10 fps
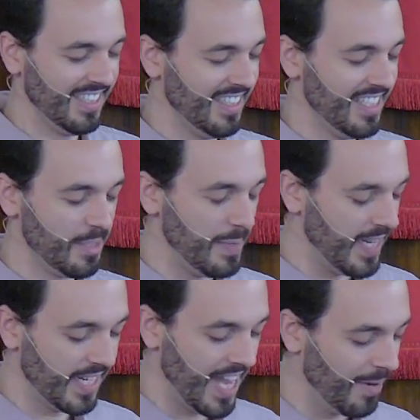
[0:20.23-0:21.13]

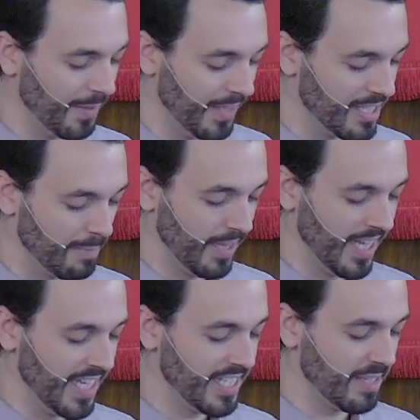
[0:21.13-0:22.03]
Speak now in this
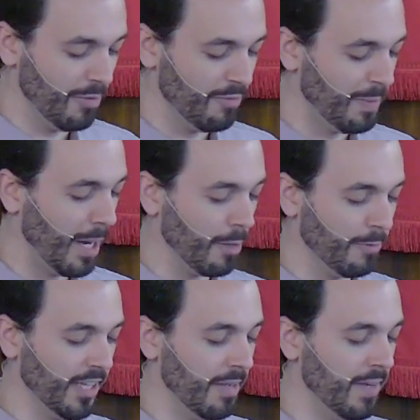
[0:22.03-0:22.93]
place and move
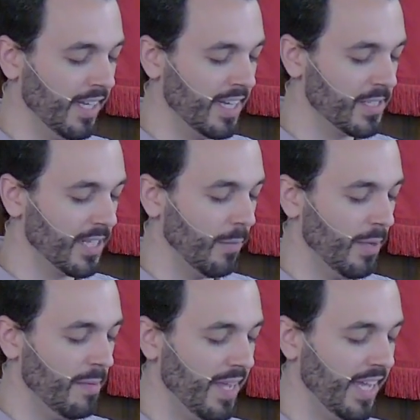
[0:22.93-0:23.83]
powerfully among us so that
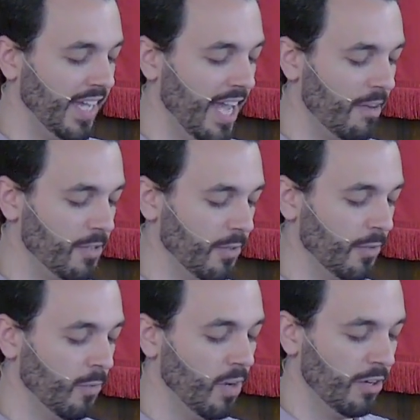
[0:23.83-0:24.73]
we may encounter
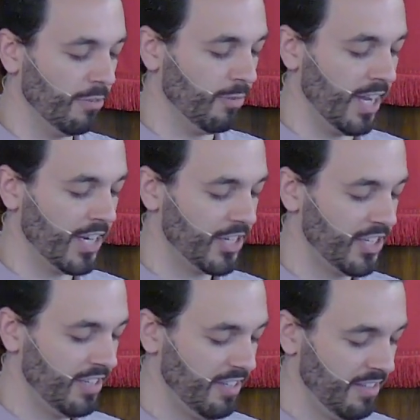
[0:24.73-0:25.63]
the word
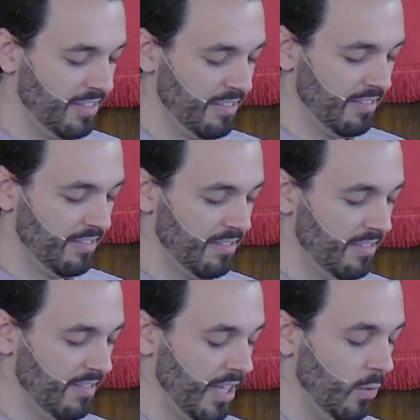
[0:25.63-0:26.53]
afresh
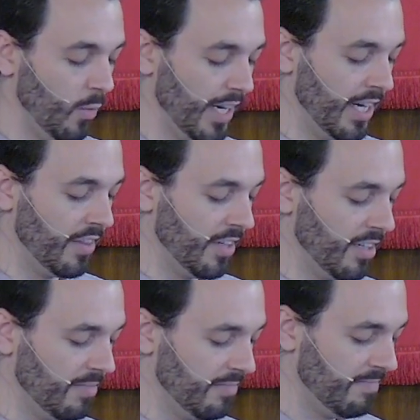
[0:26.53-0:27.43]
in one
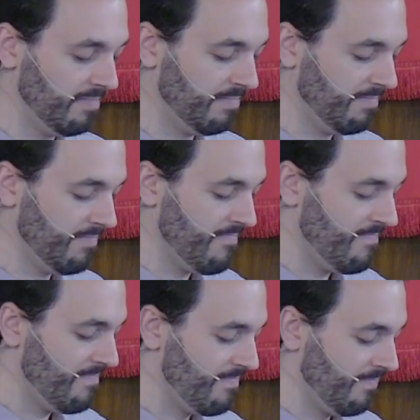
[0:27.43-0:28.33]
another.
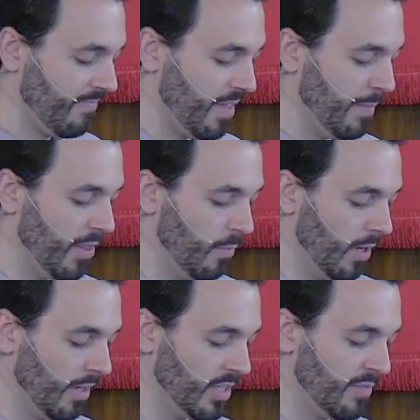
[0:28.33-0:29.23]
And may the
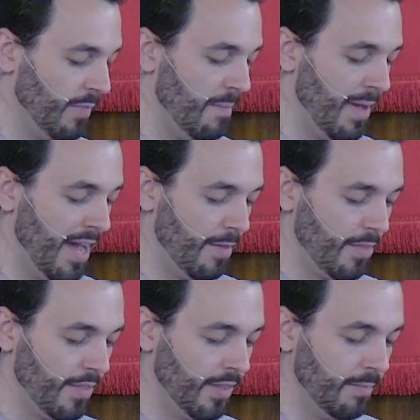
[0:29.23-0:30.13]
words of my
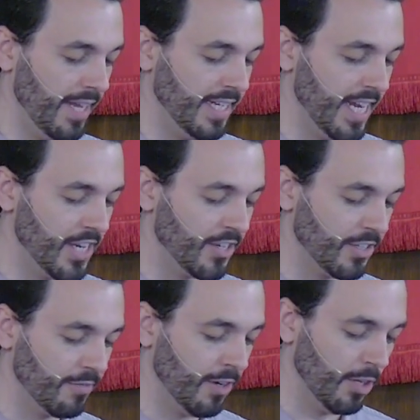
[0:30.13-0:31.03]
mouth and the
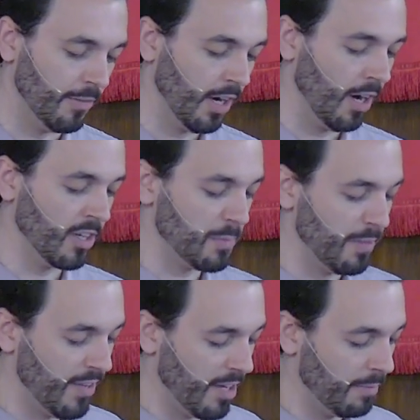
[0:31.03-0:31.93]
meditations of all of our hearts
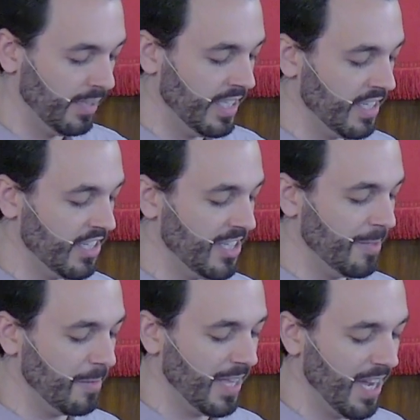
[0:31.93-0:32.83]
be found pleasing to
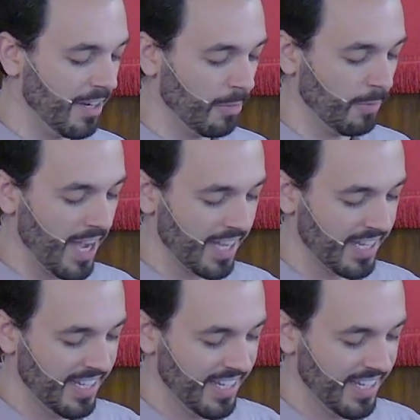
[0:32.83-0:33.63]
you, O God, our rock